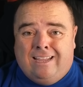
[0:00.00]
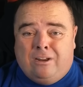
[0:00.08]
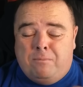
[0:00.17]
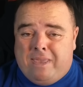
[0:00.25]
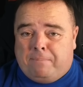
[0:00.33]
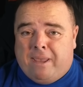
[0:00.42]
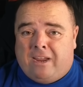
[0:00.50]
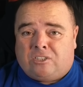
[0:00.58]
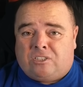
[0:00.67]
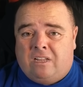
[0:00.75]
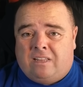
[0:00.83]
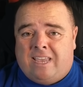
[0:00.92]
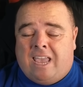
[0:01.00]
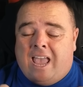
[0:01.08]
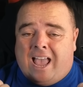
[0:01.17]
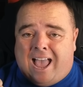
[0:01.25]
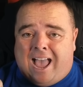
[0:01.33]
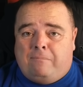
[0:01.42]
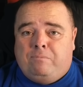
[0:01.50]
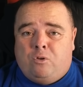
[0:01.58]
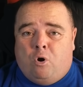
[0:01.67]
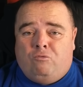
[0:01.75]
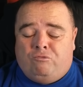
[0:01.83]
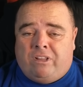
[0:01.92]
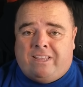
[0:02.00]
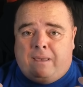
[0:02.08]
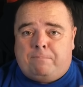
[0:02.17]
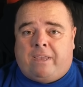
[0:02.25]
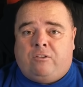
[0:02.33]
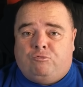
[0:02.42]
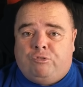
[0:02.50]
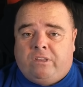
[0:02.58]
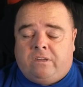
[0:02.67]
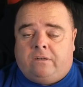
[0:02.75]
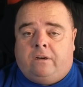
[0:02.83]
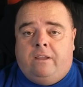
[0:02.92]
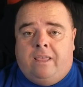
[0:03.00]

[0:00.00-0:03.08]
Now, me personally, I'm not really a big reader.